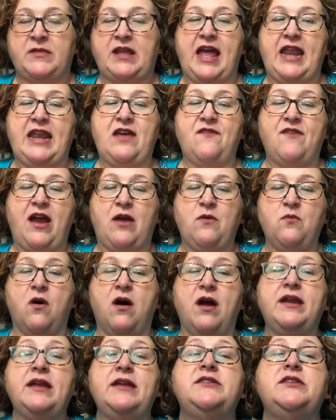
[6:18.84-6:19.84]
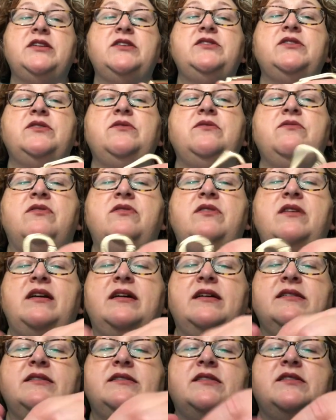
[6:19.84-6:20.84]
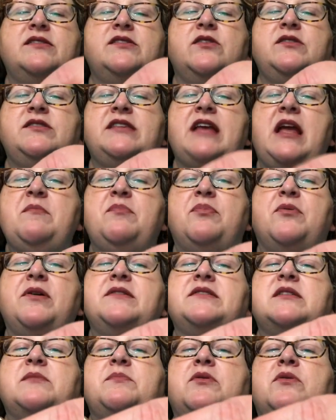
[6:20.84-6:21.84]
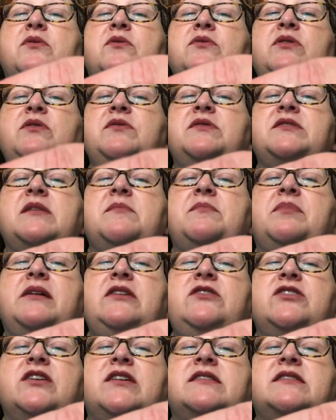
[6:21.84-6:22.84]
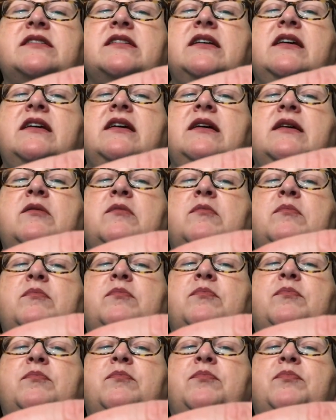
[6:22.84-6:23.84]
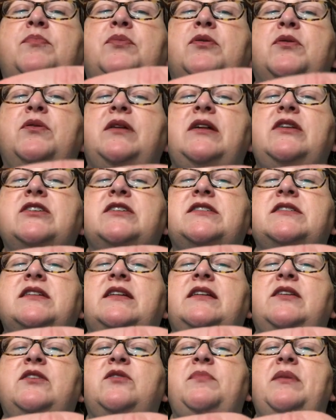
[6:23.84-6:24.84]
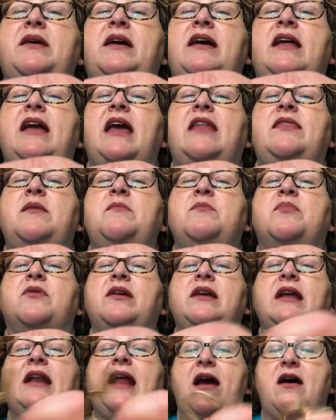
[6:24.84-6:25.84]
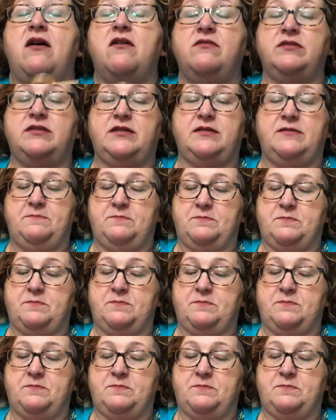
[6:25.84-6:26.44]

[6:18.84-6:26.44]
And if I wanted to do this, so same principle, you simply just pull it just a little bit and then bring it out.